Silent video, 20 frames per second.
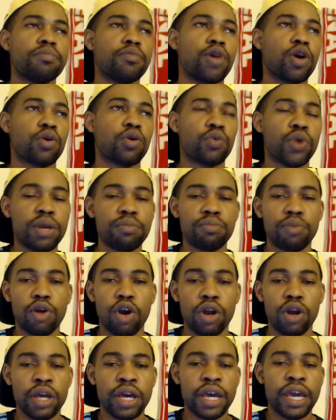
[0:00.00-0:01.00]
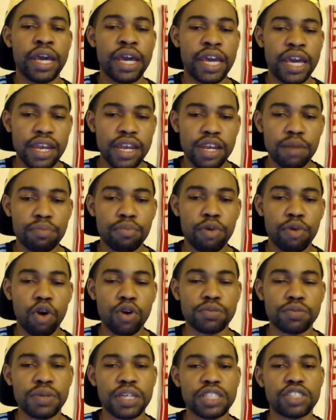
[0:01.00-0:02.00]
But great ball, hitting the
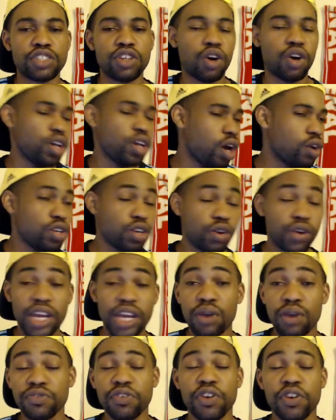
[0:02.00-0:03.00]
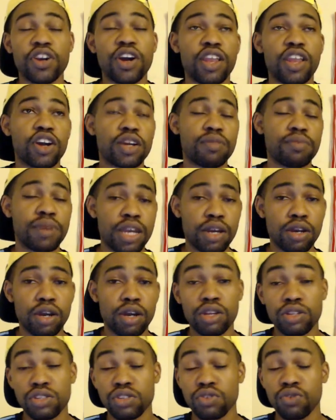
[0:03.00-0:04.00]
post, man. So yo, your guy was very unlucky, man. He
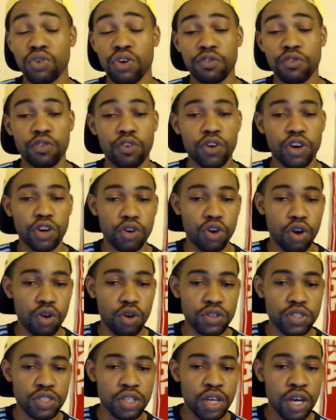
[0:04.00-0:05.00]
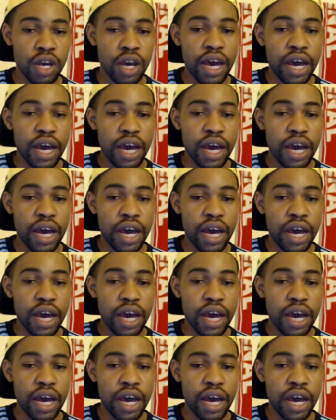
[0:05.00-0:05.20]
could have scored four goals.